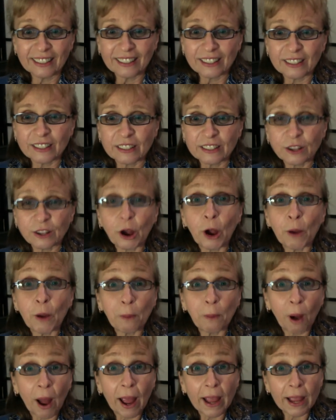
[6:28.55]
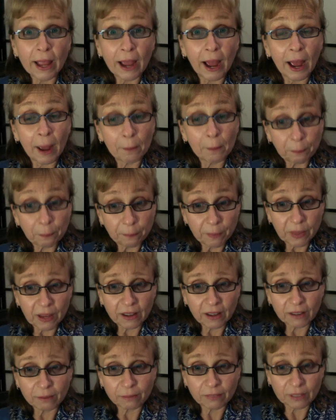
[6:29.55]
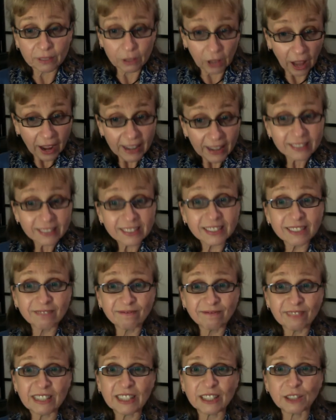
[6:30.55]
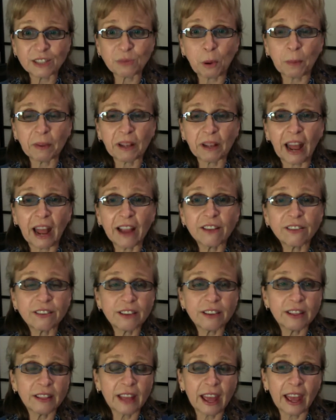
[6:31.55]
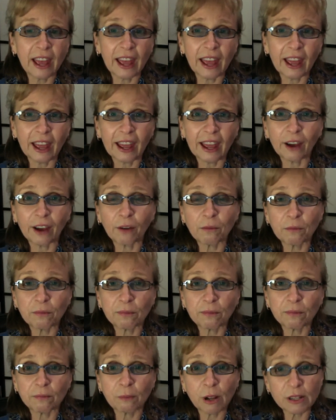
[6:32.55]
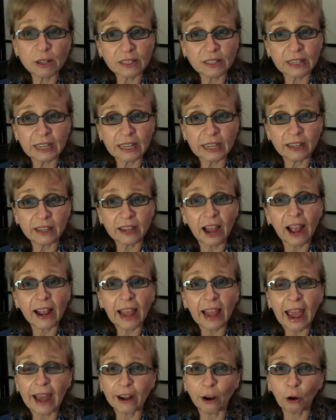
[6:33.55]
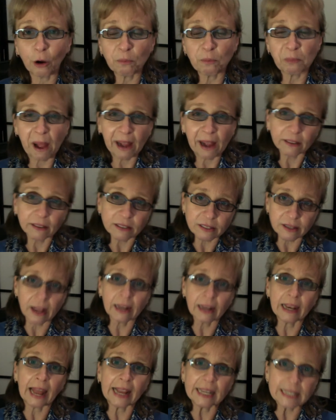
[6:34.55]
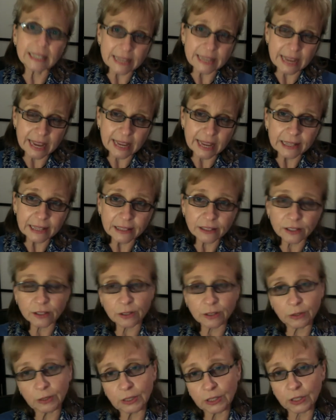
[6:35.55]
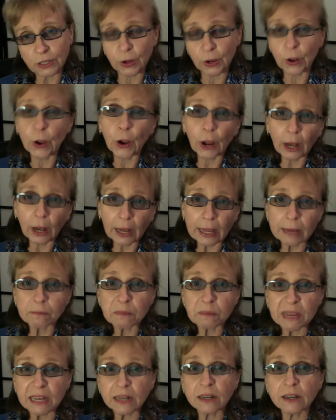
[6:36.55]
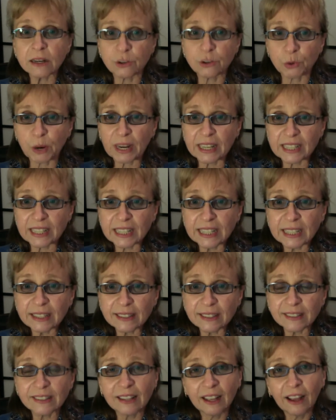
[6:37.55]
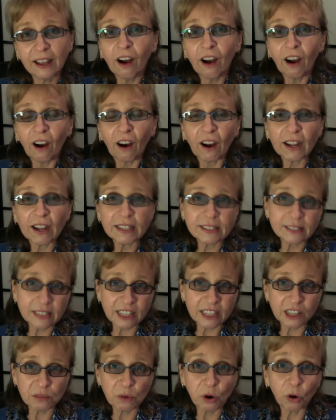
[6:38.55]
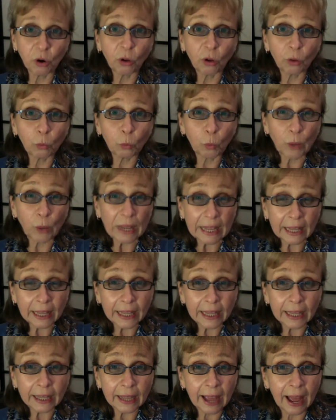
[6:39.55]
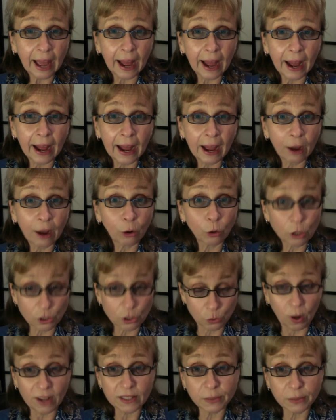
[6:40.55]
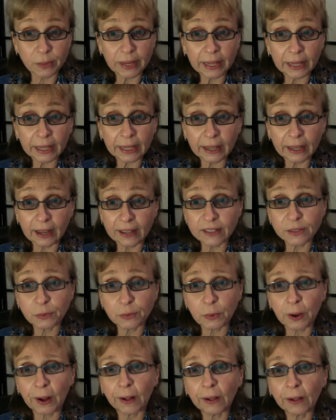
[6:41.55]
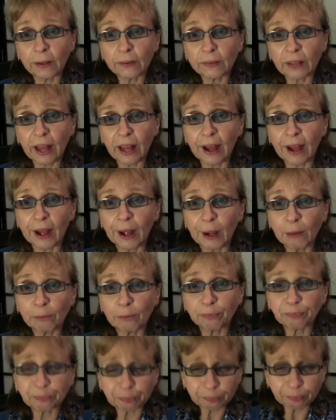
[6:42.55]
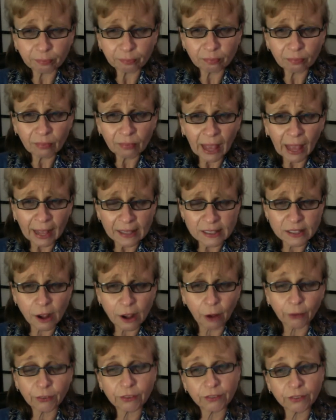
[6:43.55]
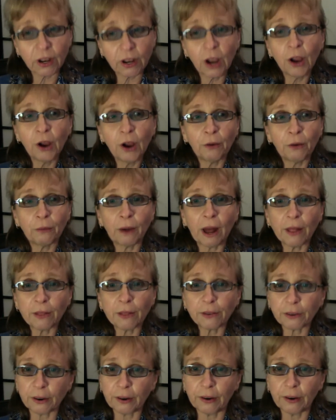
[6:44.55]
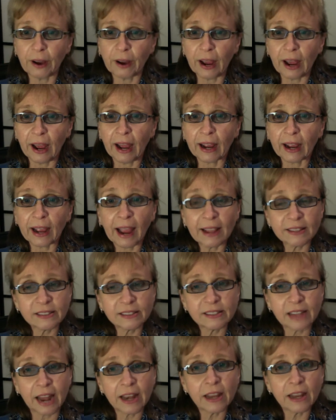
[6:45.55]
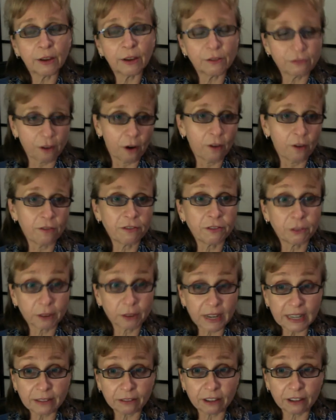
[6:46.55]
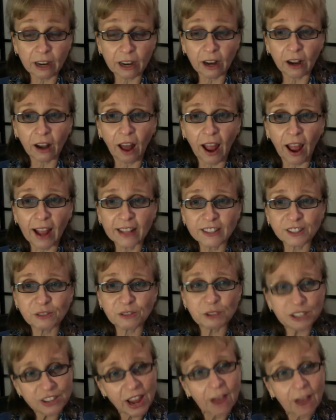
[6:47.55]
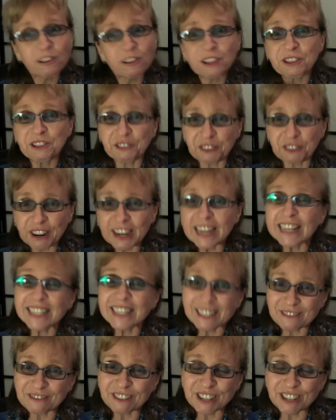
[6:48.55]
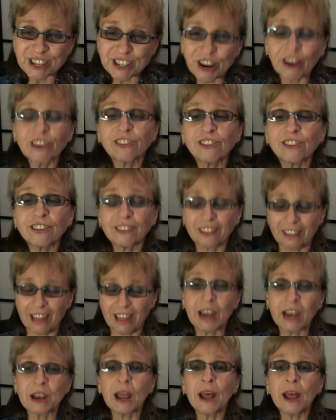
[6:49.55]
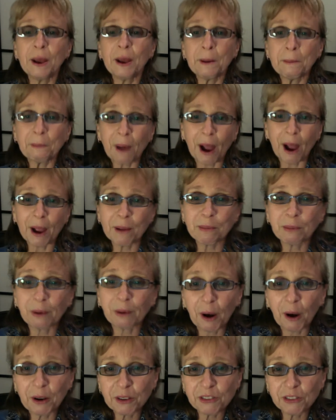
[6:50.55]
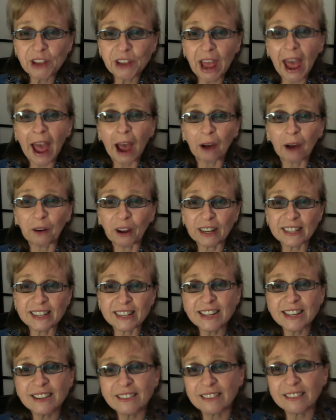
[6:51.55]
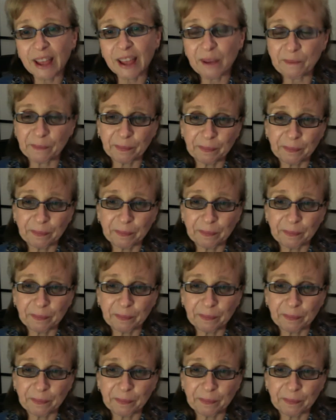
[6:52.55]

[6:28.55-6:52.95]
So my clients in this population, they're mostly young adult males, so late teens through to early mid-20s. I see them all weekly or twice weekly as well. And so I'll just run through a case study of 3 different clients which have 3 different doshas, and then my approach to how I teach them.